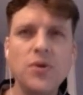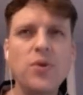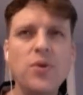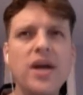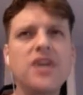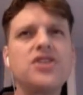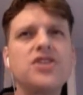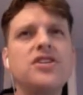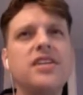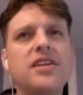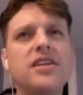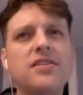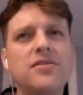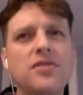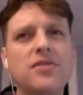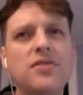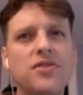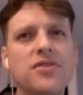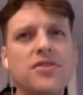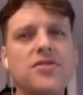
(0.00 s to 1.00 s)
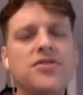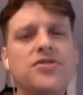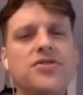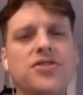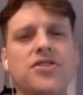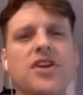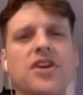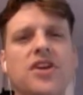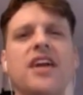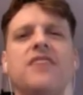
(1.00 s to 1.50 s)
we actually learn to
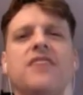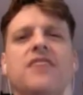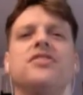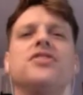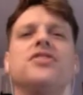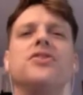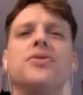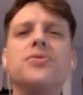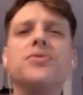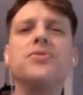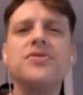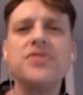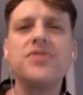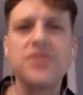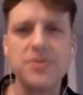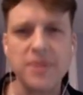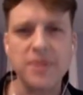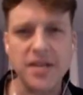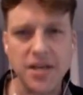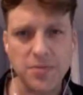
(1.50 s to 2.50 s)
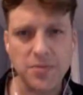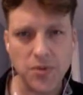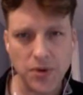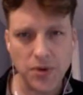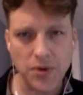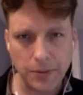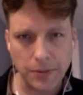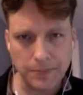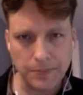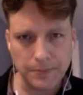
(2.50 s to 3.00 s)
not even notice them
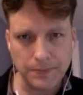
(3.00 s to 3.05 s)
anymore.